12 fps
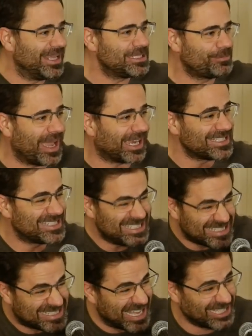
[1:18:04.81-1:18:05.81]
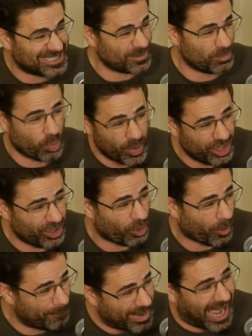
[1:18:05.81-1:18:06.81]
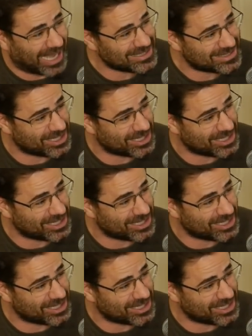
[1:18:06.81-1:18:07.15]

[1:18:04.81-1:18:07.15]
but he's bad because he said some weird or bad